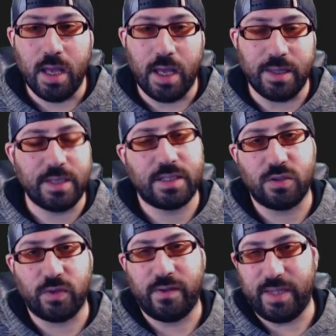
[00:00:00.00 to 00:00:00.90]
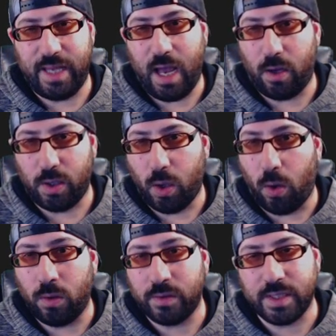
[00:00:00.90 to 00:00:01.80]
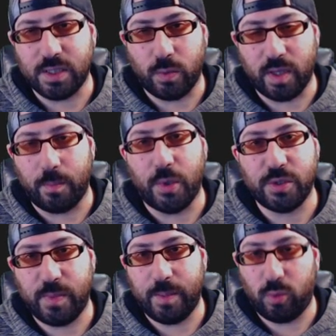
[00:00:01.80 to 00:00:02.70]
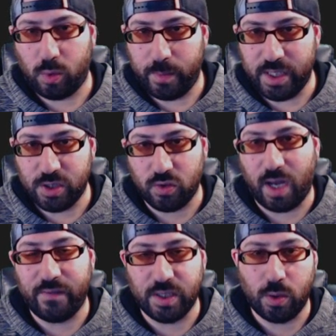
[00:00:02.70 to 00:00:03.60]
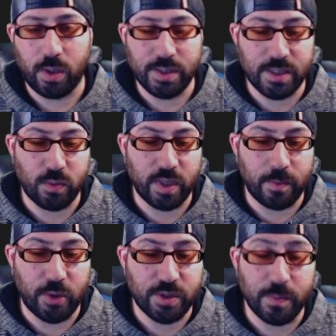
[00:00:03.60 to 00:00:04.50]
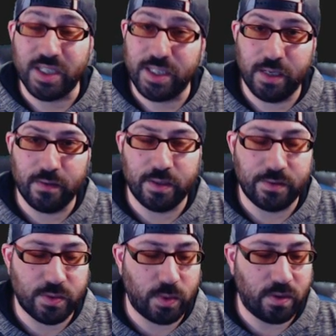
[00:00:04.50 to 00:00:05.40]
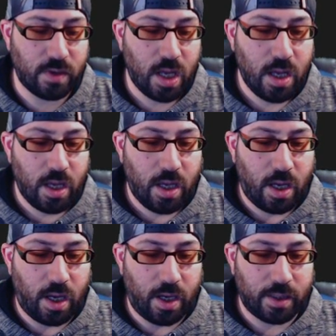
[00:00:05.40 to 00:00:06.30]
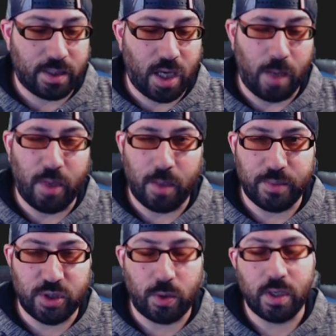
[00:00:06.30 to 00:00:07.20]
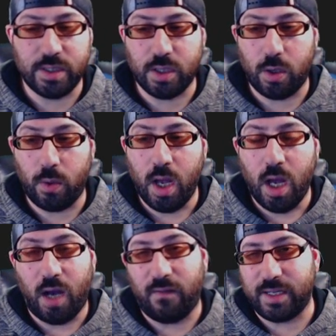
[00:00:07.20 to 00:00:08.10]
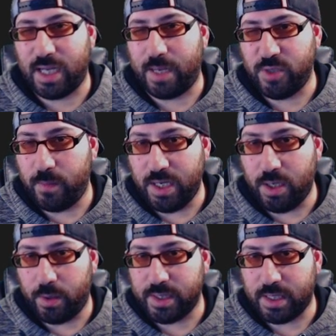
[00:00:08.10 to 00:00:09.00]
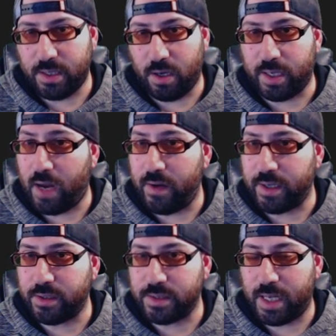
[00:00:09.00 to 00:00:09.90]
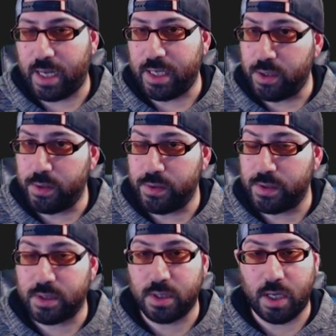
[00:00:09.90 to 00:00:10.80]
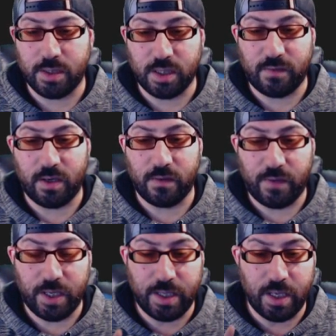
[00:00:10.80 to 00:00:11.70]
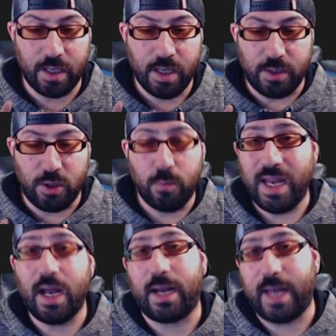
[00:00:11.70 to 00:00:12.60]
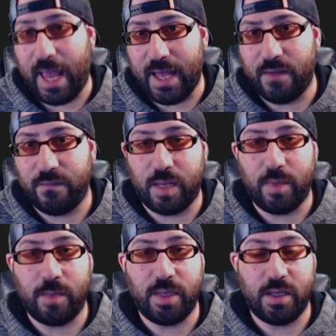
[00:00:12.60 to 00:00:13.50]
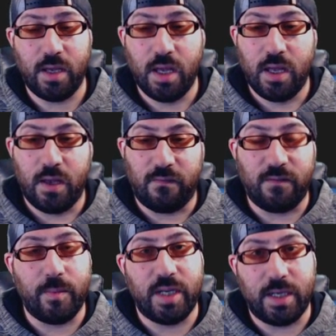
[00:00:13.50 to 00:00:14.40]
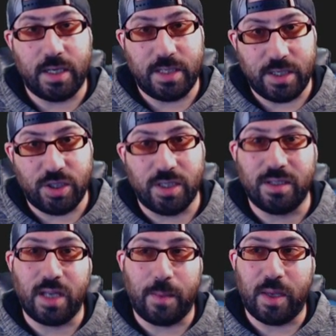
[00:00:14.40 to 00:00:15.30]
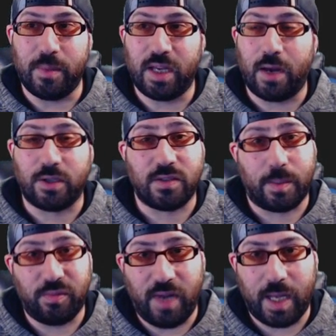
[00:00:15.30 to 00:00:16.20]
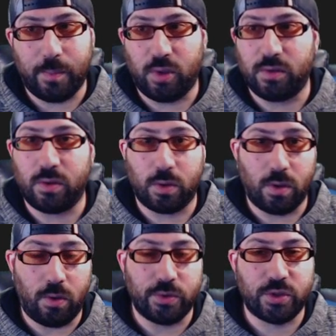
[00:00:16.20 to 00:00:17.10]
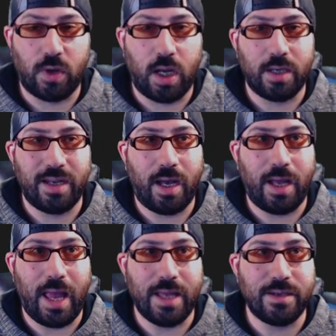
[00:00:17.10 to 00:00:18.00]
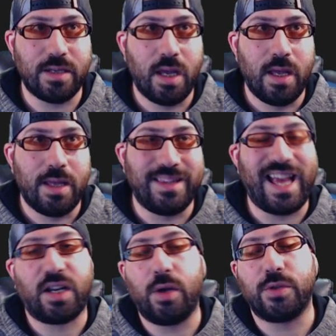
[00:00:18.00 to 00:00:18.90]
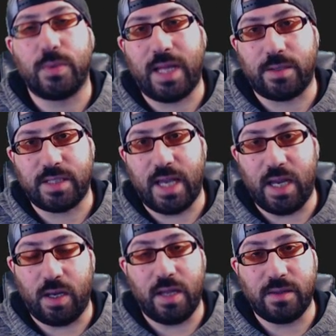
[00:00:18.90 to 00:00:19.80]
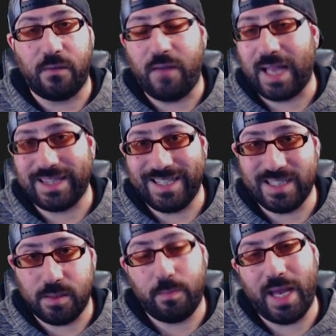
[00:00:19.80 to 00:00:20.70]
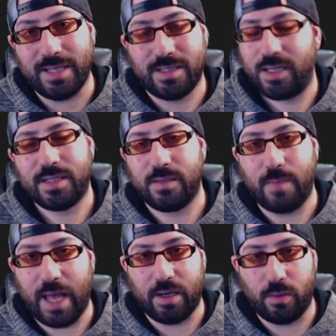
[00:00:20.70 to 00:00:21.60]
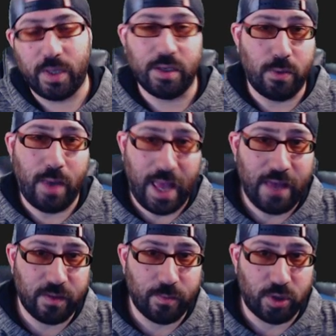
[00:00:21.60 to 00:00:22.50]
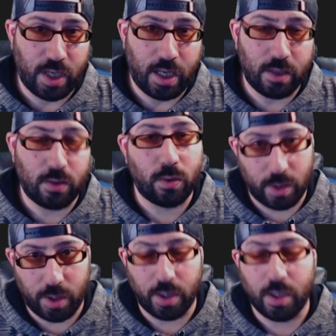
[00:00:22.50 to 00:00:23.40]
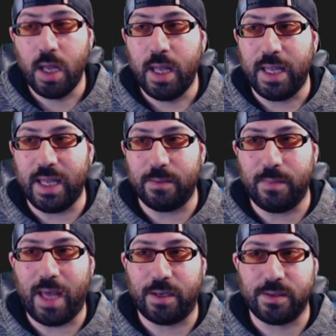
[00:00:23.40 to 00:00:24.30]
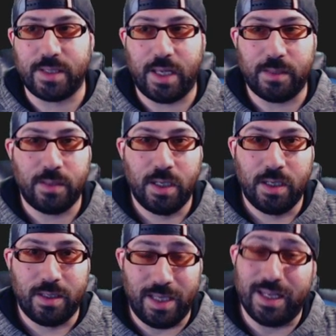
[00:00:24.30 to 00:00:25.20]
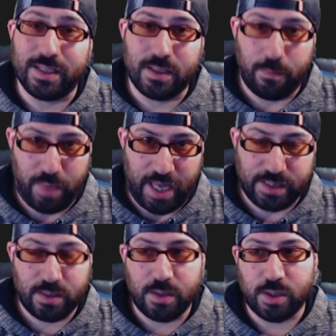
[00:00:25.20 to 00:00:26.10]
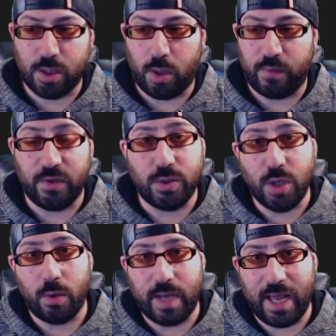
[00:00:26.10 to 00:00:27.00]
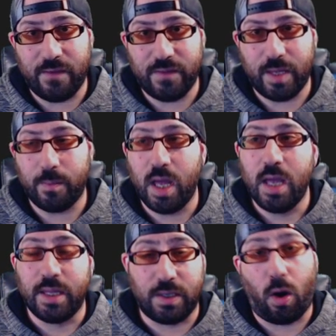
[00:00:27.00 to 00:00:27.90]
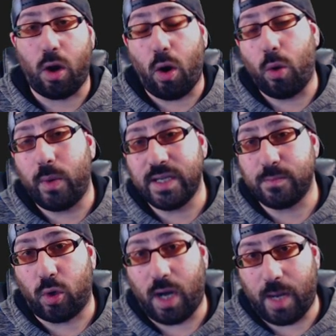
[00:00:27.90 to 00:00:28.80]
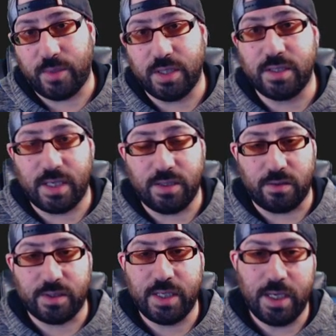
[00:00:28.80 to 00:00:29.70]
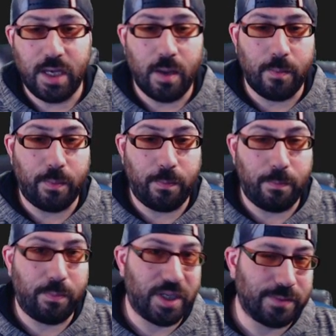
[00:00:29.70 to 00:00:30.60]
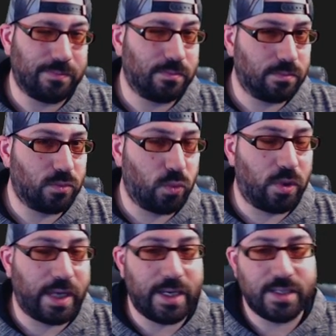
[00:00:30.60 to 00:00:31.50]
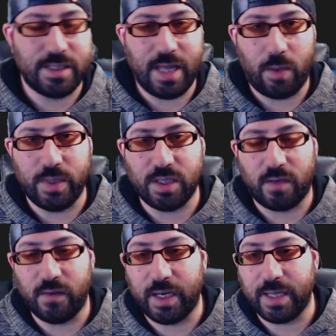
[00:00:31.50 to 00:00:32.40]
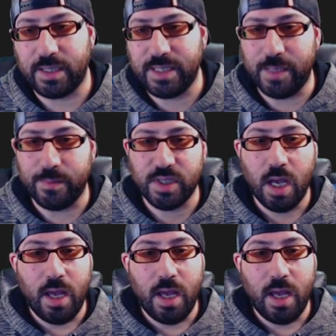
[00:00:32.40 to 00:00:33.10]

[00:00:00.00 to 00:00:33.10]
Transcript: And this is really the goal. This is where the most people will be striving towards. This is where the most materials will come up short. So a lot of times you may notice there are characters that I used to clarify that you may not have. They may be limited edition. They may be characters like Black Bolt or Ultron. And that goes without saying. The fact that it's the best doesn't matter whether you have him or not, or her. It matters that it is the best. So if you don't have them, there are always more options, as you'll see, but we'll get into that when we start looking at the teams.